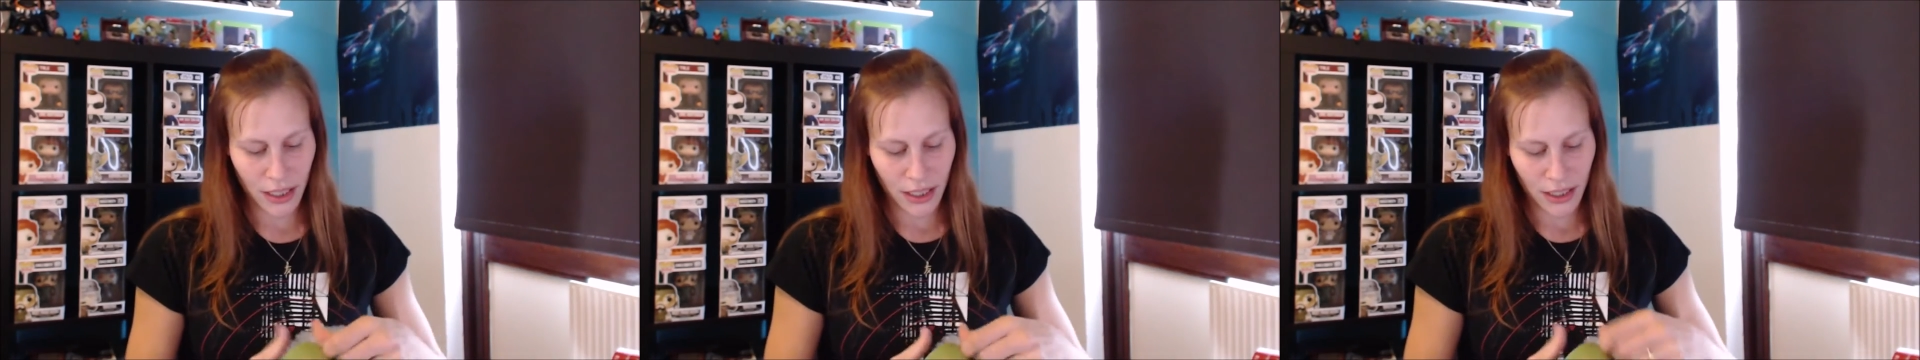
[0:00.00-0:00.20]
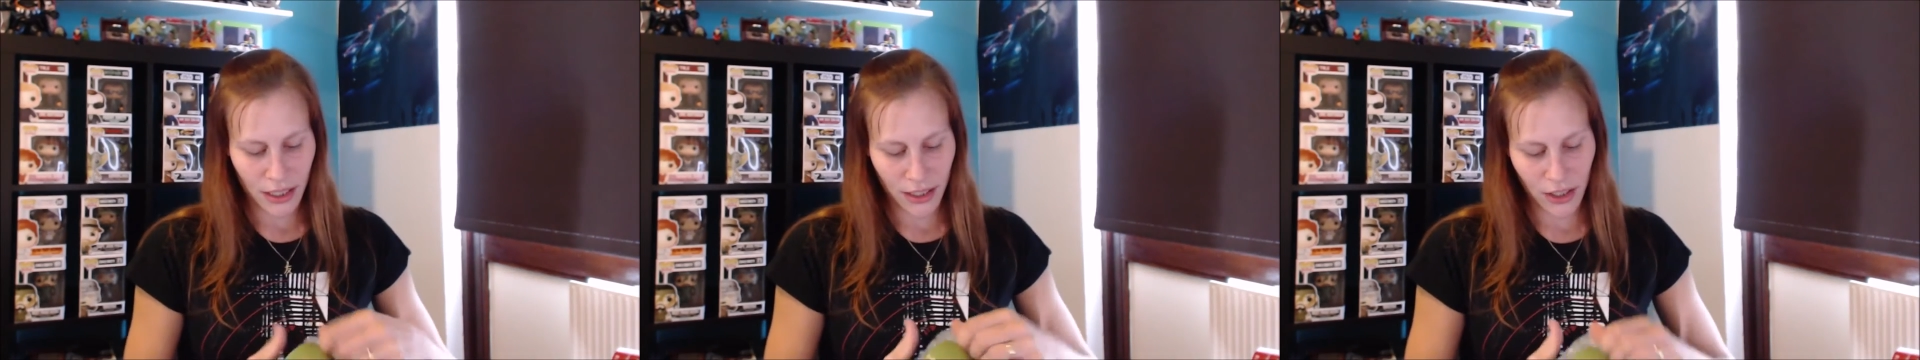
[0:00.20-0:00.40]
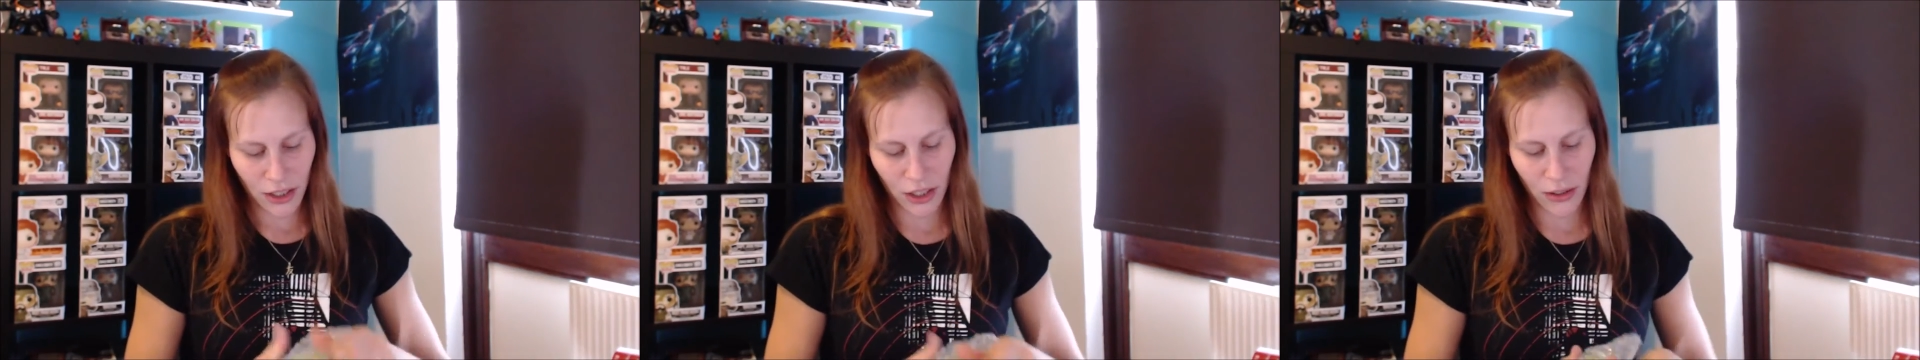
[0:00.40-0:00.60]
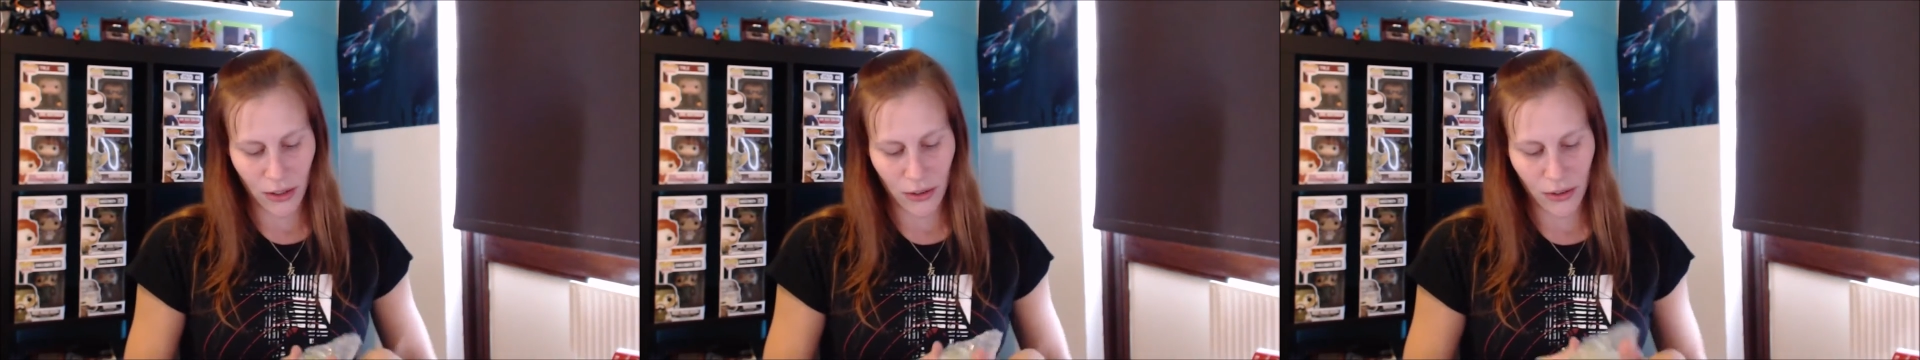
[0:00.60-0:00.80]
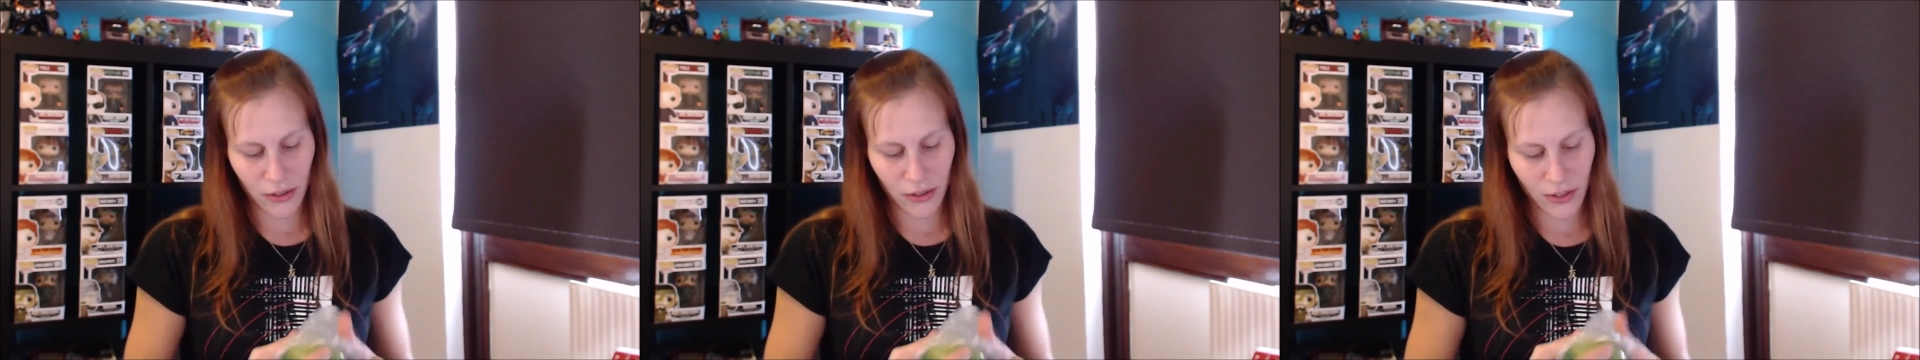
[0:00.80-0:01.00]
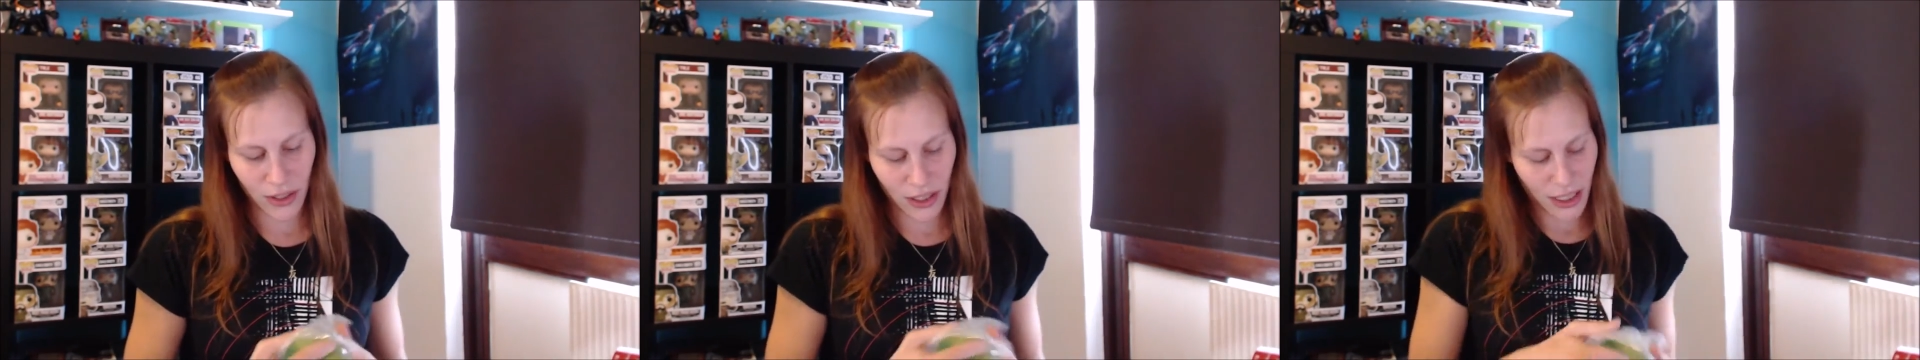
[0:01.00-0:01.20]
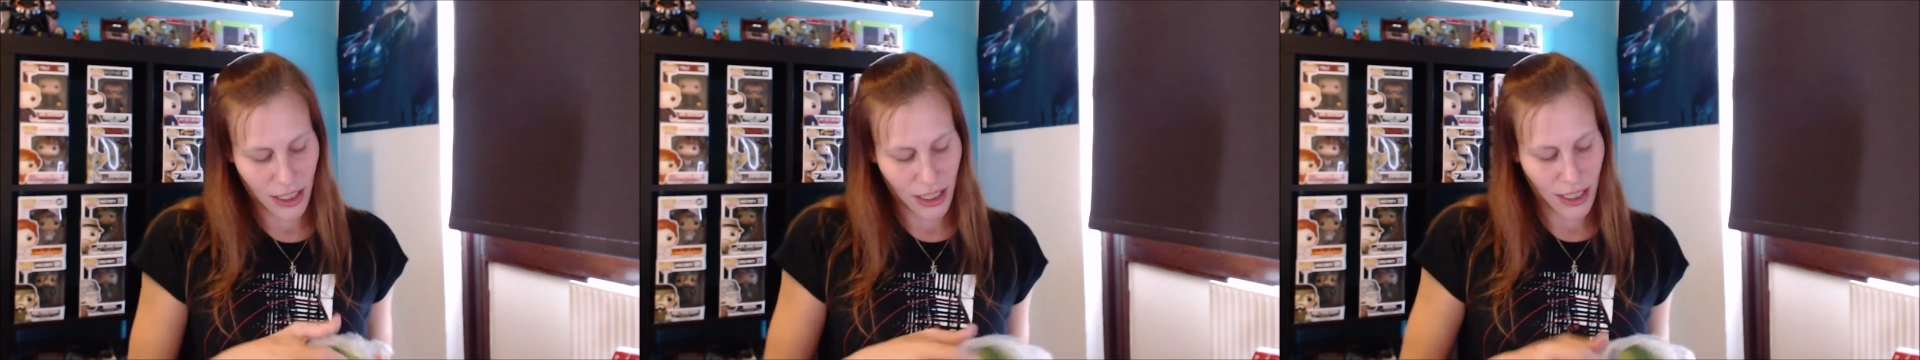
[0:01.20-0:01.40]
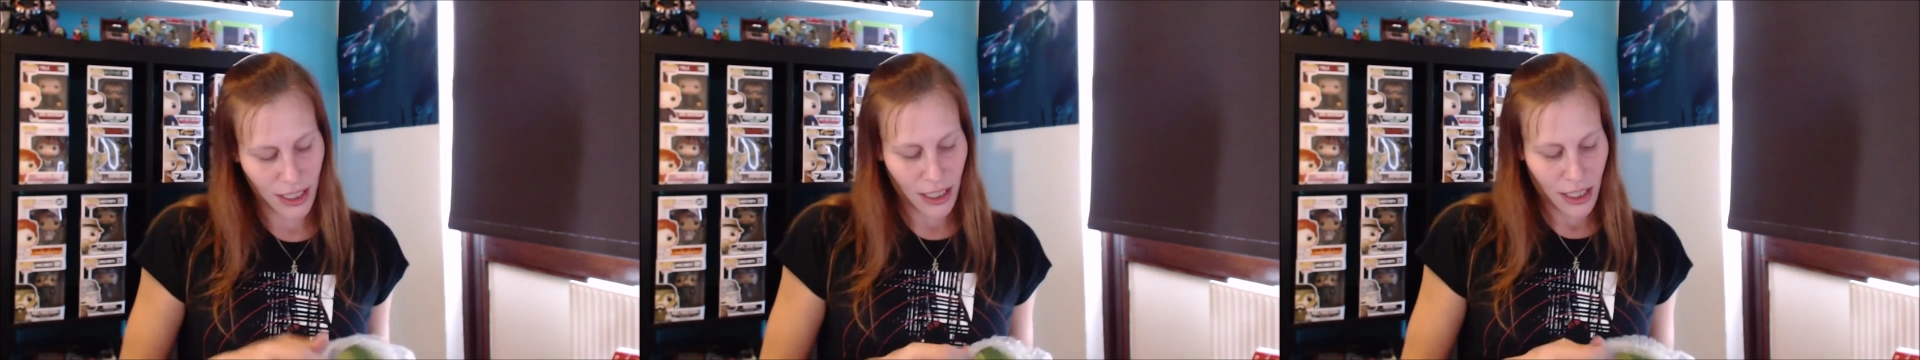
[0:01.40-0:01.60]
so,
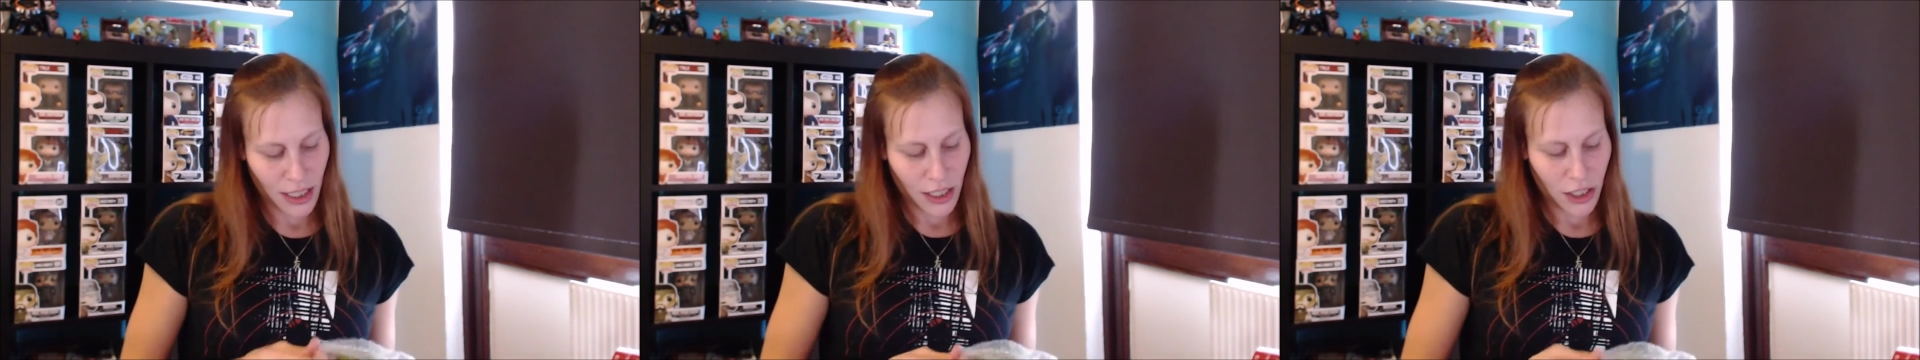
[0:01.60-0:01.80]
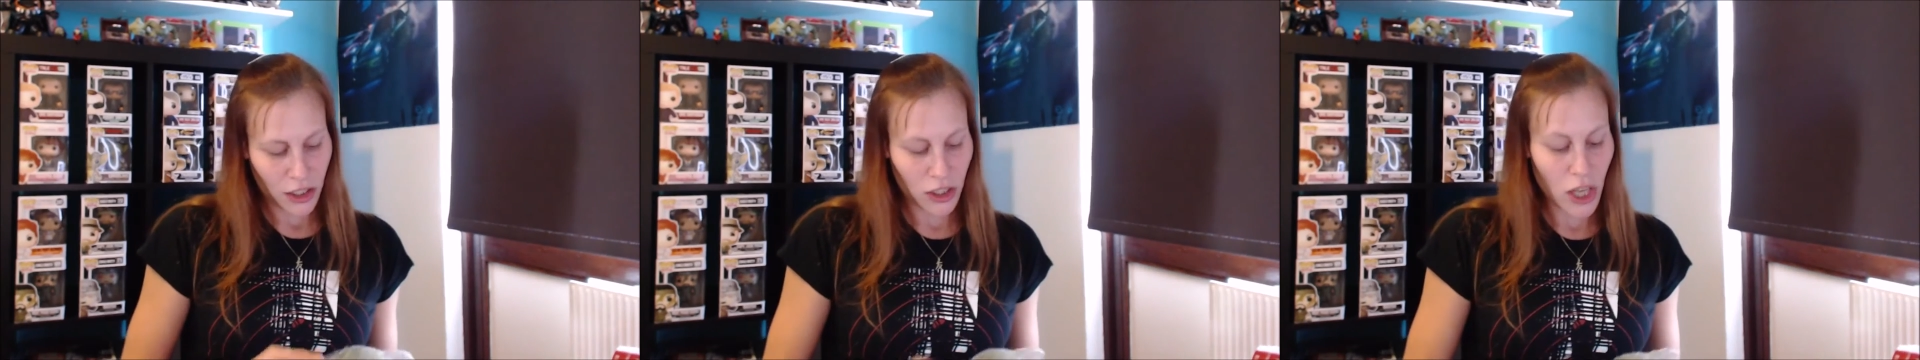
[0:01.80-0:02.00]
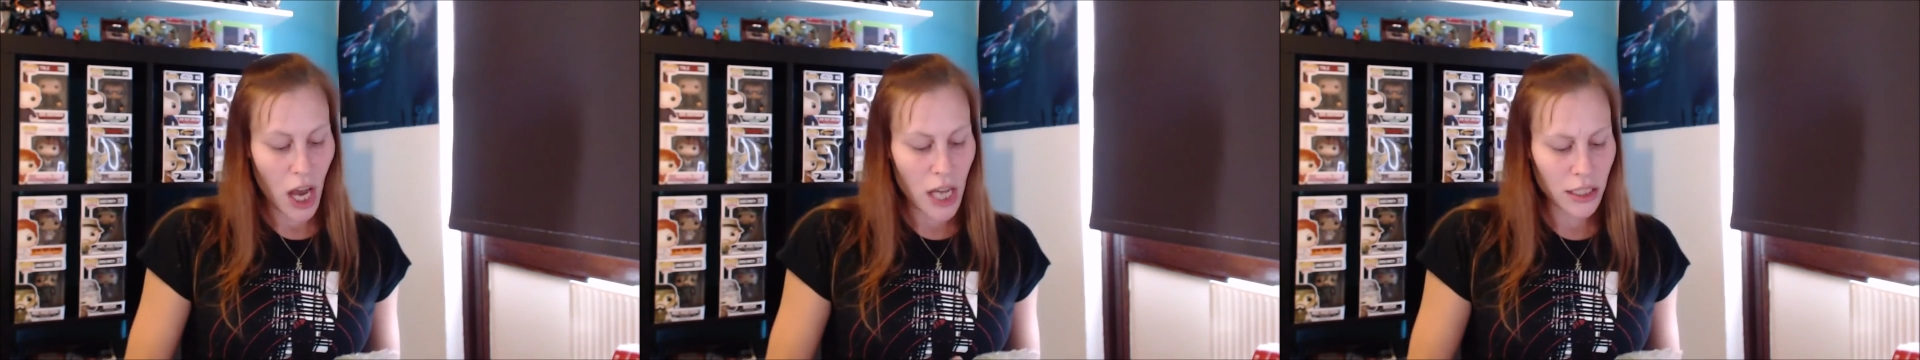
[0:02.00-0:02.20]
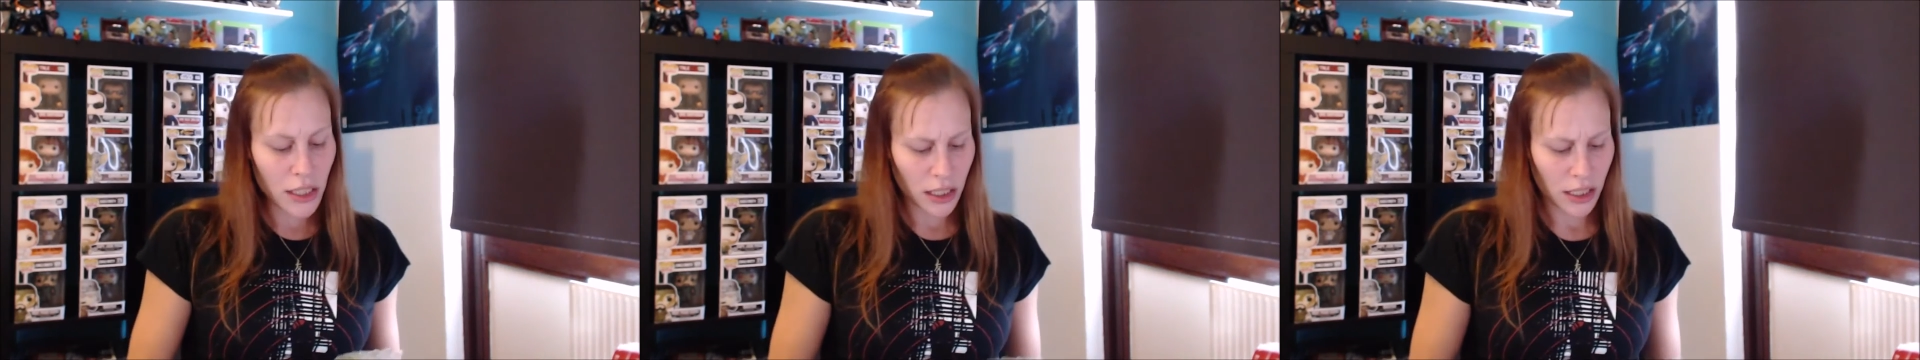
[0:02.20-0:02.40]
son,